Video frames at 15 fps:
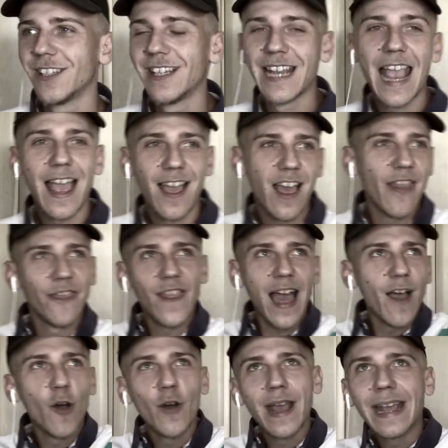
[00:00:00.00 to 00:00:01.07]
with, with,
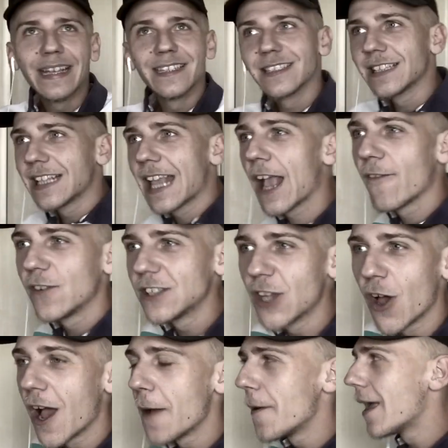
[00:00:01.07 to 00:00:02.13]
with me. So
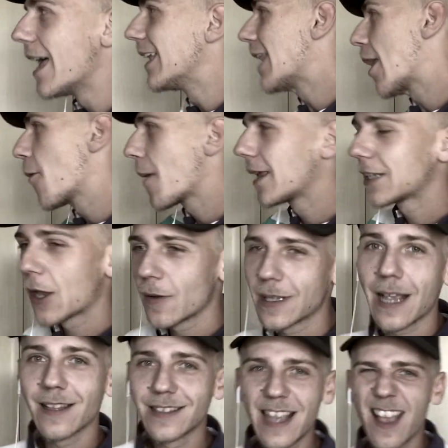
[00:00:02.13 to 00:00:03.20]
you know that I'm
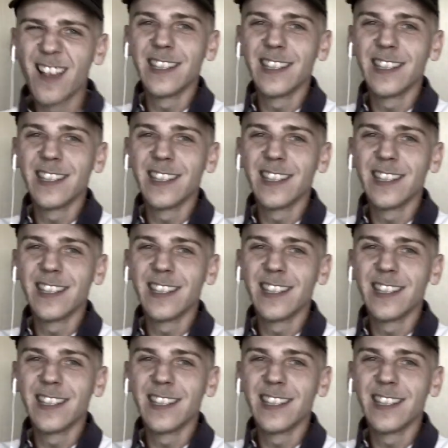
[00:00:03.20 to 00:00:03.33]
watching it,